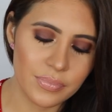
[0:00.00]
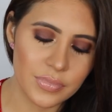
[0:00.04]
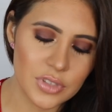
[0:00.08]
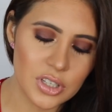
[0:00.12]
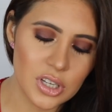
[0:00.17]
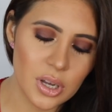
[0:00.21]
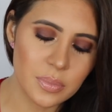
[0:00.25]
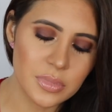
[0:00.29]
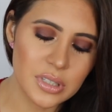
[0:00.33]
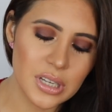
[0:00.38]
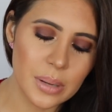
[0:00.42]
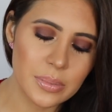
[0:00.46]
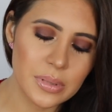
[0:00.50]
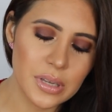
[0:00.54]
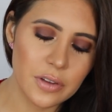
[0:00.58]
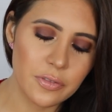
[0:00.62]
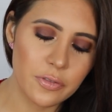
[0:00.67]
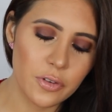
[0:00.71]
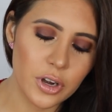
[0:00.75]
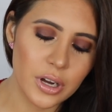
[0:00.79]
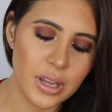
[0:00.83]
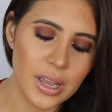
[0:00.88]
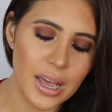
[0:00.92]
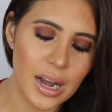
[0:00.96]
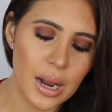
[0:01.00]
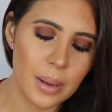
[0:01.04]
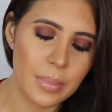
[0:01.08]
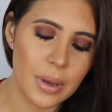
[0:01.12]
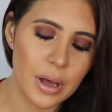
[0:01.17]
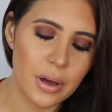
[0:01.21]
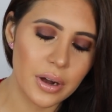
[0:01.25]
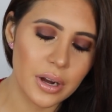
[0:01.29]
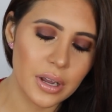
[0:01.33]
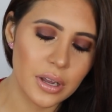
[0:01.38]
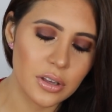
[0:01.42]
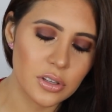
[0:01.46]
Sometimes I forget
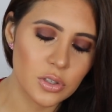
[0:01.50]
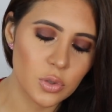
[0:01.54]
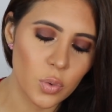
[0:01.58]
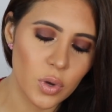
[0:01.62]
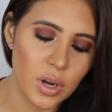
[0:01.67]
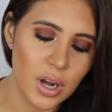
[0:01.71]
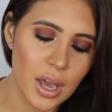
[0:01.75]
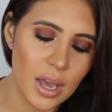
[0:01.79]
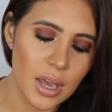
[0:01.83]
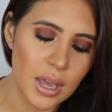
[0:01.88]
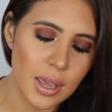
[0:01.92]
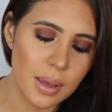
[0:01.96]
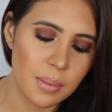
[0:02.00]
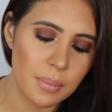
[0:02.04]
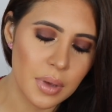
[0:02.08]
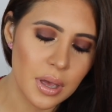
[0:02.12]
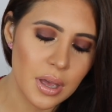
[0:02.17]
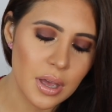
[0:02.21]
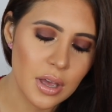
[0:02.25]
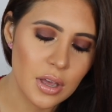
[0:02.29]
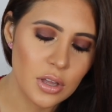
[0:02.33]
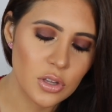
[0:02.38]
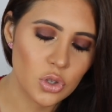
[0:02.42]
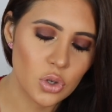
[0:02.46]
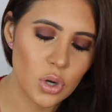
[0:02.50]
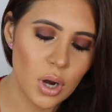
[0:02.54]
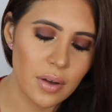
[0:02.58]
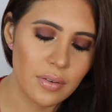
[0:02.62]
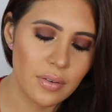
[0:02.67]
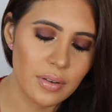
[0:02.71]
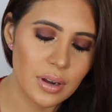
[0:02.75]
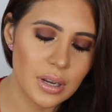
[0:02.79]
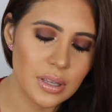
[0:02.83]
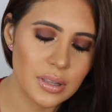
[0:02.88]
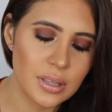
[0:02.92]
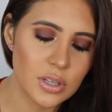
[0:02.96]
about it because when I'm
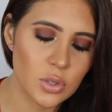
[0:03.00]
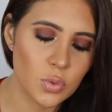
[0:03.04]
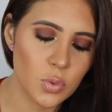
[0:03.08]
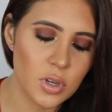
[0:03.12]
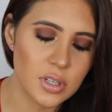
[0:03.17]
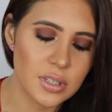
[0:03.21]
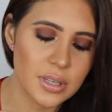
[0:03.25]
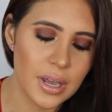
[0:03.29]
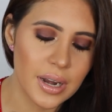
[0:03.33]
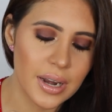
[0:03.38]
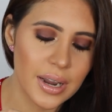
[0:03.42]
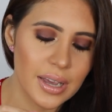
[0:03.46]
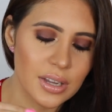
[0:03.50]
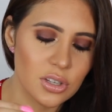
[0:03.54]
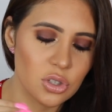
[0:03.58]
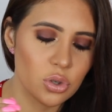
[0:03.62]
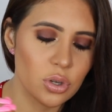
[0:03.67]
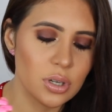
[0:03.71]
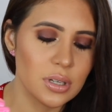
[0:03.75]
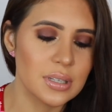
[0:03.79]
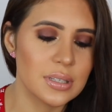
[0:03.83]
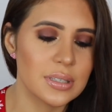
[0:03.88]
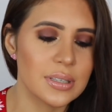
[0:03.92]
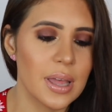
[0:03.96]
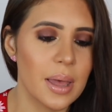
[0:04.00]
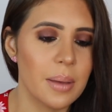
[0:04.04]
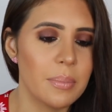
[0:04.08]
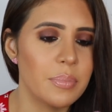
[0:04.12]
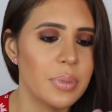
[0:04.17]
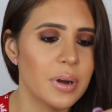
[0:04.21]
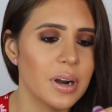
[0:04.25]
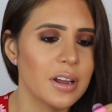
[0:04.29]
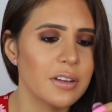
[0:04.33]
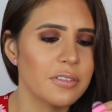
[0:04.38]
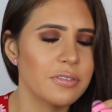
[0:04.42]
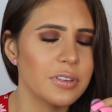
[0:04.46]
traveling, this was an extra step,
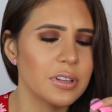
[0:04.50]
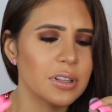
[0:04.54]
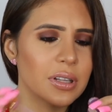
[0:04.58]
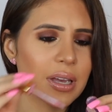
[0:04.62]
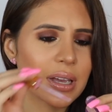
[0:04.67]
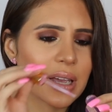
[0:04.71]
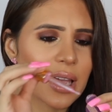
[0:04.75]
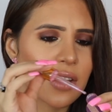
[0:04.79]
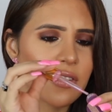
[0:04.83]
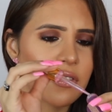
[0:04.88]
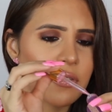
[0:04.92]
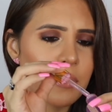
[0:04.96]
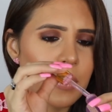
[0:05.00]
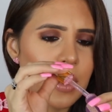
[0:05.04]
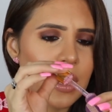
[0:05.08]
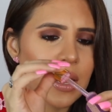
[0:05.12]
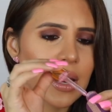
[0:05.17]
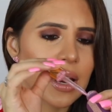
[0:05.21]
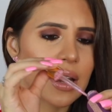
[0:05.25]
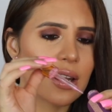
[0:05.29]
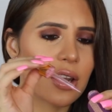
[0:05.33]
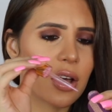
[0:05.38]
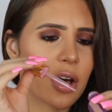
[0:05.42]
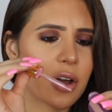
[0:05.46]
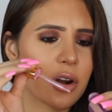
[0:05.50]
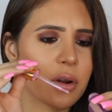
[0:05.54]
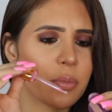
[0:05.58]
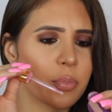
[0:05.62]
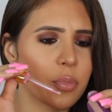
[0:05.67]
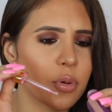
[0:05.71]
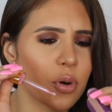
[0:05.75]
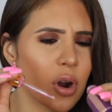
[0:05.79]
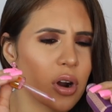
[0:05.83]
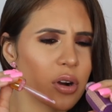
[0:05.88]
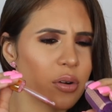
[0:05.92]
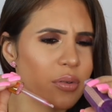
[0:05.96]
but I feel like I've made a lot of
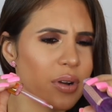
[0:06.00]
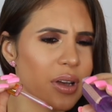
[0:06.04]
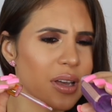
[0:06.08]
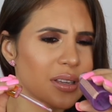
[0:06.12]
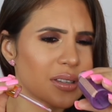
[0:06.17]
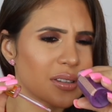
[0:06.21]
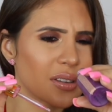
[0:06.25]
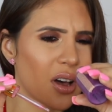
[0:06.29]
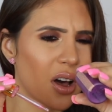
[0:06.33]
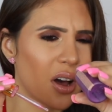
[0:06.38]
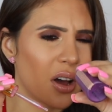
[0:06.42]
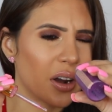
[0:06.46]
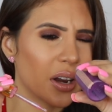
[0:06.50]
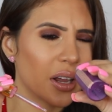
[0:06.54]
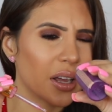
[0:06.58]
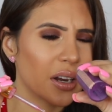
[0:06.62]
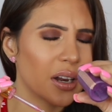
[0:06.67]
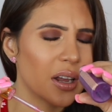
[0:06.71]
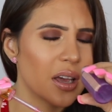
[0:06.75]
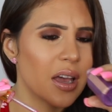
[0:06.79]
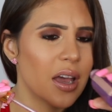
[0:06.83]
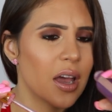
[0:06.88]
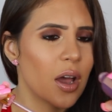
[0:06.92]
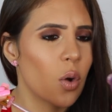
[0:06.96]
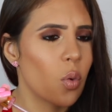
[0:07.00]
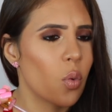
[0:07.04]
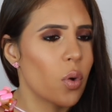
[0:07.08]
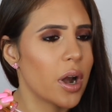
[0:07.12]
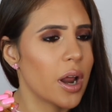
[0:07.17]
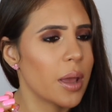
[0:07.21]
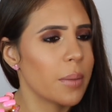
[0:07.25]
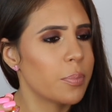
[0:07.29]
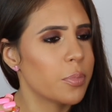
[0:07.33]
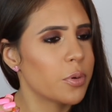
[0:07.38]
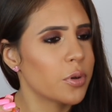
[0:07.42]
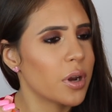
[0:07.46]
progress on it. When
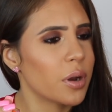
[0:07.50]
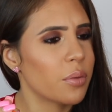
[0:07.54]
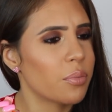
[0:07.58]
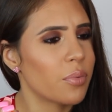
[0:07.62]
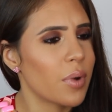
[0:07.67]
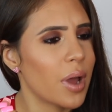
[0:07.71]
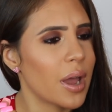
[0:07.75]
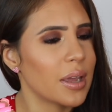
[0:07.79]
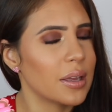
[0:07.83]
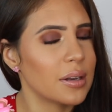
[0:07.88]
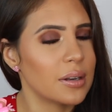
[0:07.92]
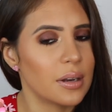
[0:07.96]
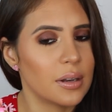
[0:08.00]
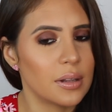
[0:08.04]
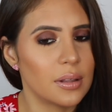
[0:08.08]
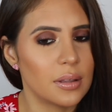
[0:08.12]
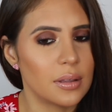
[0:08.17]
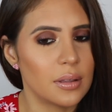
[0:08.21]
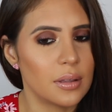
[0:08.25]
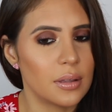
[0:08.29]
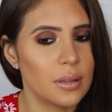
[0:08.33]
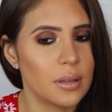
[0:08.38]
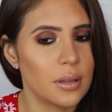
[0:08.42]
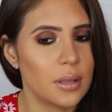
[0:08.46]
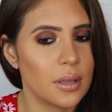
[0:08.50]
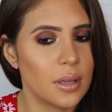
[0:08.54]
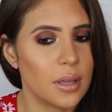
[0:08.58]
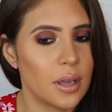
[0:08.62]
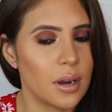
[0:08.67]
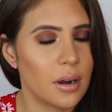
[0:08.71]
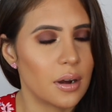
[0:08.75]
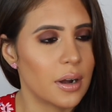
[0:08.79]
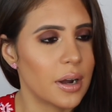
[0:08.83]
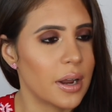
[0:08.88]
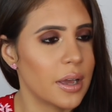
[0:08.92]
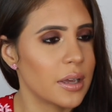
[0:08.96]
I put it right
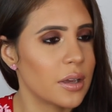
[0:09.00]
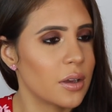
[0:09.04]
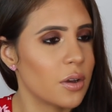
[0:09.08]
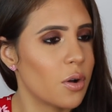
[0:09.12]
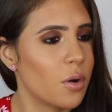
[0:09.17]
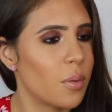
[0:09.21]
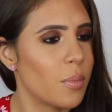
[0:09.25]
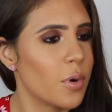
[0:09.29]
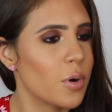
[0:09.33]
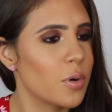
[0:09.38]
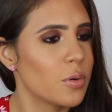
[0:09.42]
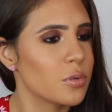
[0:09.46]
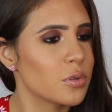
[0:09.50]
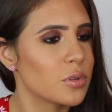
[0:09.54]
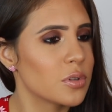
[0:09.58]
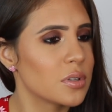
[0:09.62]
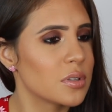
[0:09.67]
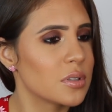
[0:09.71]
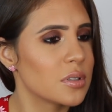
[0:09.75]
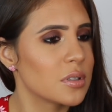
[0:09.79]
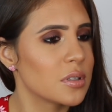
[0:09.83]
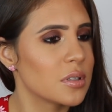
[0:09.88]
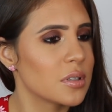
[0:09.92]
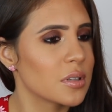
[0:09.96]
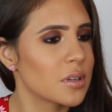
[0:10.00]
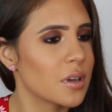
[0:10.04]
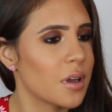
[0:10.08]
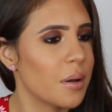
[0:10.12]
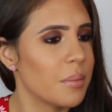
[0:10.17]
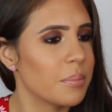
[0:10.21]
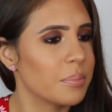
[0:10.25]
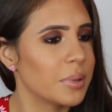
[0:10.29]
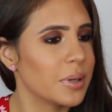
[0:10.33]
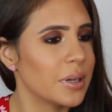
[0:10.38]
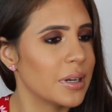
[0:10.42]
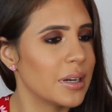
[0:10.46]
here, like almost
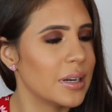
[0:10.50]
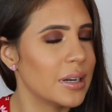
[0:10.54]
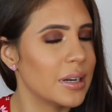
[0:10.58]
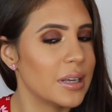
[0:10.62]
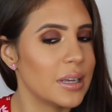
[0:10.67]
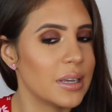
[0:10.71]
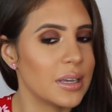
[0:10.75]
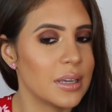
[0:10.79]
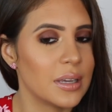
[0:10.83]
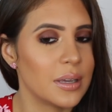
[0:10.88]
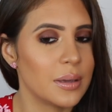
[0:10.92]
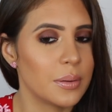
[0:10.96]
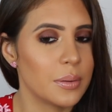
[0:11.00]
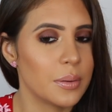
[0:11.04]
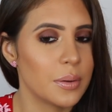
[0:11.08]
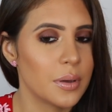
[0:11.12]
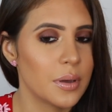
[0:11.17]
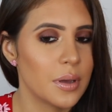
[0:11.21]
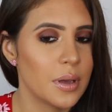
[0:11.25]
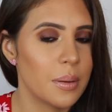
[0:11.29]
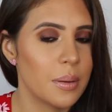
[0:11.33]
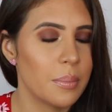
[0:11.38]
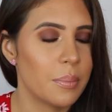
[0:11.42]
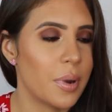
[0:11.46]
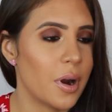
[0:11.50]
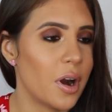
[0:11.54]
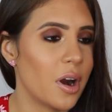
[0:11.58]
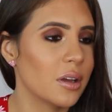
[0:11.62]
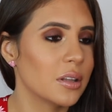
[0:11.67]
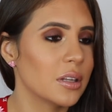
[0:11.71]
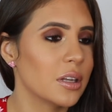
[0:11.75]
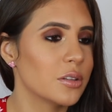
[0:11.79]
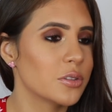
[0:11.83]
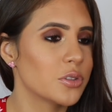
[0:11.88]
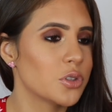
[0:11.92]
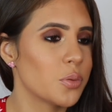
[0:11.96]
completely
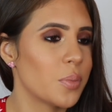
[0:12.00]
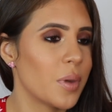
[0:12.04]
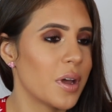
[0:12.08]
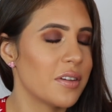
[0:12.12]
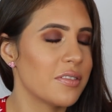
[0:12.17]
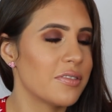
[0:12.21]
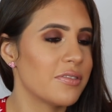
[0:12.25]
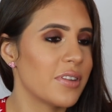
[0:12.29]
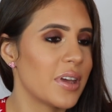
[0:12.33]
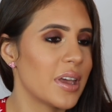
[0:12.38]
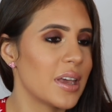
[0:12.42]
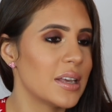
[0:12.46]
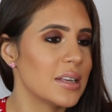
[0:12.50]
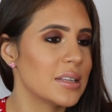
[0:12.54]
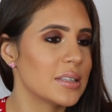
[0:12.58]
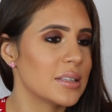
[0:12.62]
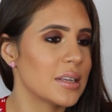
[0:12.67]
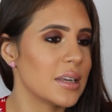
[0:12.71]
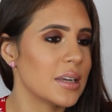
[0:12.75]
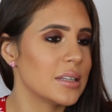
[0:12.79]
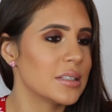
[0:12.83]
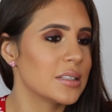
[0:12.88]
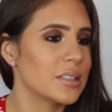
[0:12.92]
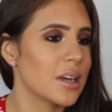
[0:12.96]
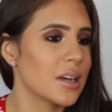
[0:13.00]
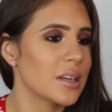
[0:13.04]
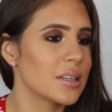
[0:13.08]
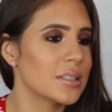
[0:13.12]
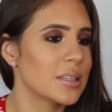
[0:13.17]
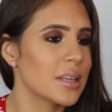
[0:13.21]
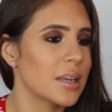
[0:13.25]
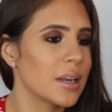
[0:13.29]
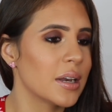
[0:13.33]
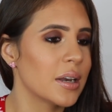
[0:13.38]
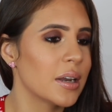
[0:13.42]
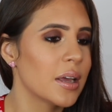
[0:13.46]
parallel to my face, it
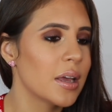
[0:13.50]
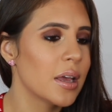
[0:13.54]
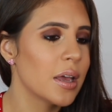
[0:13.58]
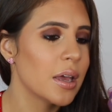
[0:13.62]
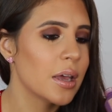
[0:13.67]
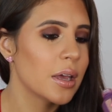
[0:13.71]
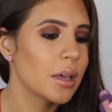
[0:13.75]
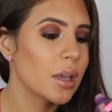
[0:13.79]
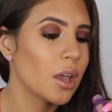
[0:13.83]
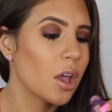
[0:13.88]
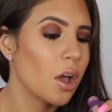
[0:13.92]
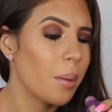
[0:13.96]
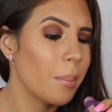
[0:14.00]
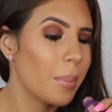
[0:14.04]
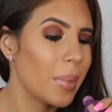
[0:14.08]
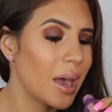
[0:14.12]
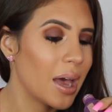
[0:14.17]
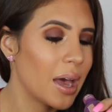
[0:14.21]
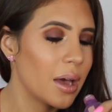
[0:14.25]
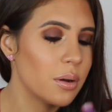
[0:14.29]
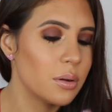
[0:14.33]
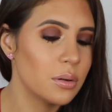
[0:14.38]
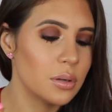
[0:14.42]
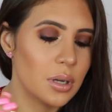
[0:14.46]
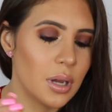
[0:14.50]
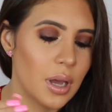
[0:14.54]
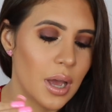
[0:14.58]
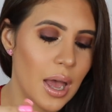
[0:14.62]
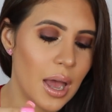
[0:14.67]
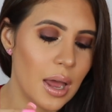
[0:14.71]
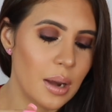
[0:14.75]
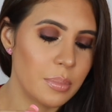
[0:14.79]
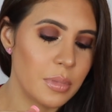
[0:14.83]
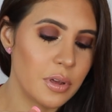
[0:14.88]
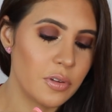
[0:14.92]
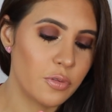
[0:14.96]
doesn't come out,
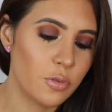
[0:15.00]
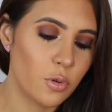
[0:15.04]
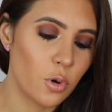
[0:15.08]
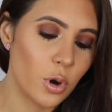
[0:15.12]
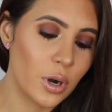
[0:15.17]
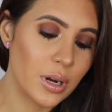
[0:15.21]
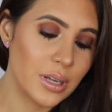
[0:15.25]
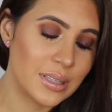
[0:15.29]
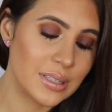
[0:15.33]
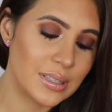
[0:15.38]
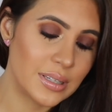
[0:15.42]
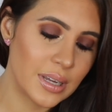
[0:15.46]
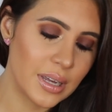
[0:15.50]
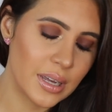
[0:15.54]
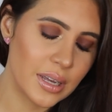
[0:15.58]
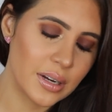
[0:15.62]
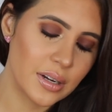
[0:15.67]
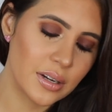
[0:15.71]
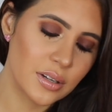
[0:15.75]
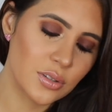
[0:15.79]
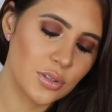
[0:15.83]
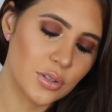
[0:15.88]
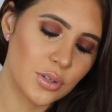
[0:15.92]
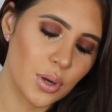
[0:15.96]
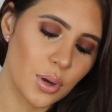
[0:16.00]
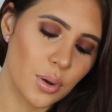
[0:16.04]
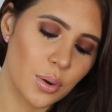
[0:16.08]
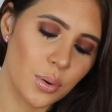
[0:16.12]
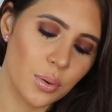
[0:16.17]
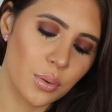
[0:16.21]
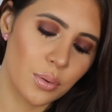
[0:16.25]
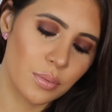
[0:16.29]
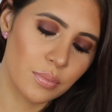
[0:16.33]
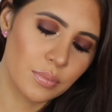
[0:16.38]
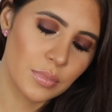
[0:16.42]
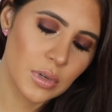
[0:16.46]
and before it did.
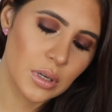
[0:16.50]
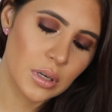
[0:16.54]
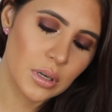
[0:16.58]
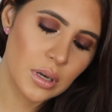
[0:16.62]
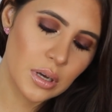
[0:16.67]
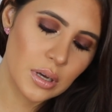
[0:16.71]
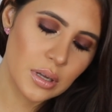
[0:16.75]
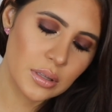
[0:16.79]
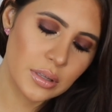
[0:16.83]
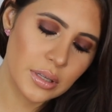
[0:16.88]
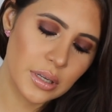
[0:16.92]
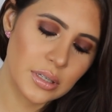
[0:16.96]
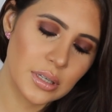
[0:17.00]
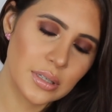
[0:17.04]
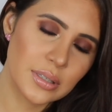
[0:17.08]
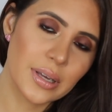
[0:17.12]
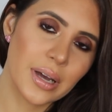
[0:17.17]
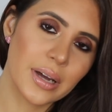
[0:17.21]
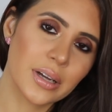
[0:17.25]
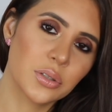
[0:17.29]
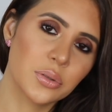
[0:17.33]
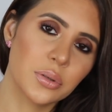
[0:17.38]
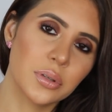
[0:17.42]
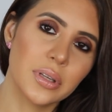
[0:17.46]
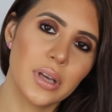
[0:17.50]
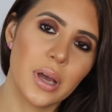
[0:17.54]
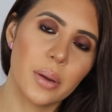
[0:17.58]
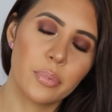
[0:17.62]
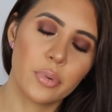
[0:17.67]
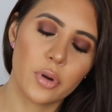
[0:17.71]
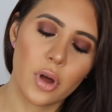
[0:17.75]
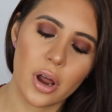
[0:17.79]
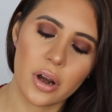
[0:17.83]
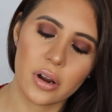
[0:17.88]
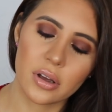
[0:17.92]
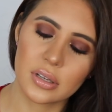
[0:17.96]
So this is actually a
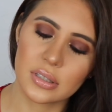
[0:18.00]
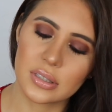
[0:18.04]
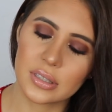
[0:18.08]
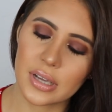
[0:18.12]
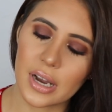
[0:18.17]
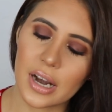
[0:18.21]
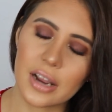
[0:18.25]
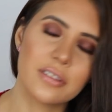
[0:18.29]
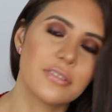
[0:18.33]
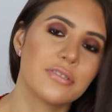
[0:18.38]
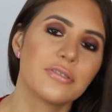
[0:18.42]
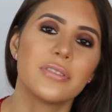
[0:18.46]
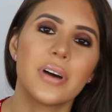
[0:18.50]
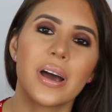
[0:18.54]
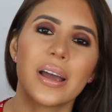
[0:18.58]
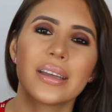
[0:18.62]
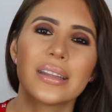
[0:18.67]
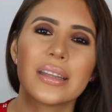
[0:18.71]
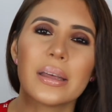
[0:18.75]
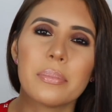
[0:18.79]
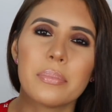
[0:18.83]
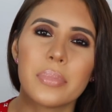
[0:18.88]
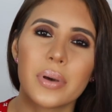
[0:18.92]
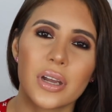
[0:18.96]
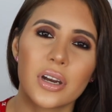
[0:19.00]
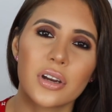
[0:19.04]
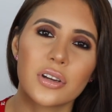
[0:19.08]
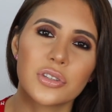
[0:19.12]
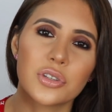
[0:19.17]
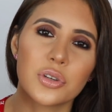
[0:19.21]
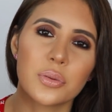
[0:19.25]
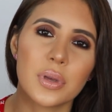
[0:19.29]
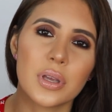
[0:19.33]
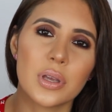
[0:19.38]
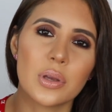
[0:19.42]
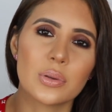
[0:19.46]
product that I find it better
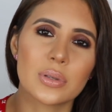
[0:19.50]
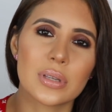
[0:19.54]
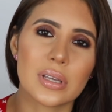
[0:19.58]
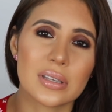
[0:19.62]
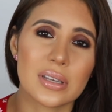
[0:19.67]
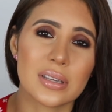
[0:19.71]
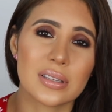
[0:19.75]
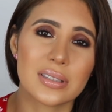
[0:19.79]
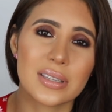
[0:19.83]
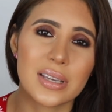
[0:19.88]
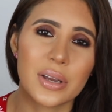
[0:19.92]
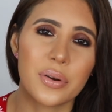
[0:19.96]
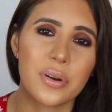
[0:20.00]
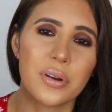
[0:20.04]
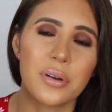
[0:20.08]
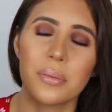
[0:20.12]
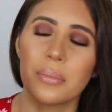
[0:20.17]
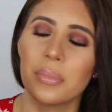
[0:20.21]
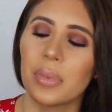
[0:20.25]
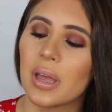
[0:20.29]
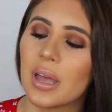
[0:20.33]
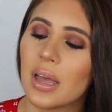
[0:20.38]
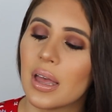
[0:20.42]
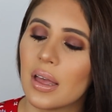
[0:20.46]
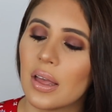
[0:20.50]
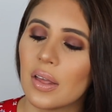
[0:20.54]
to be used as a serum